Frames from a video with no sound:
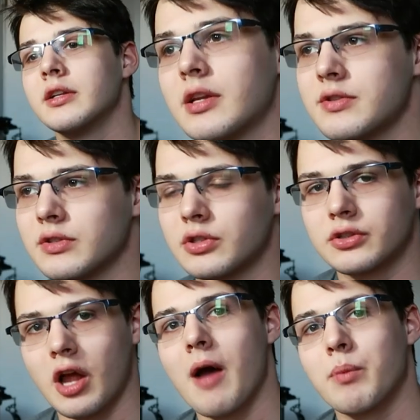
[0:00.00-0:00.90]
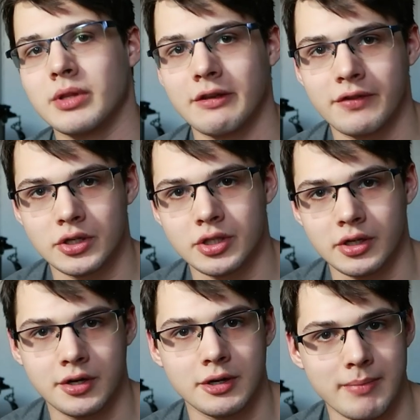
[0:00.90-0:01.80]
doesn't stop when they finish their
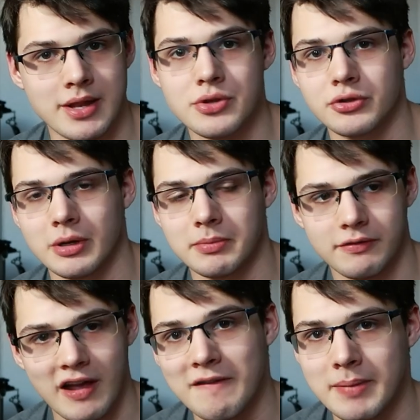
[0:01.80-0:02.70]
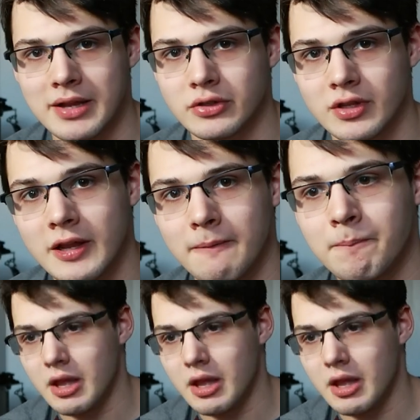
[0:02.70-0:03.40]
current manuscript five pages in.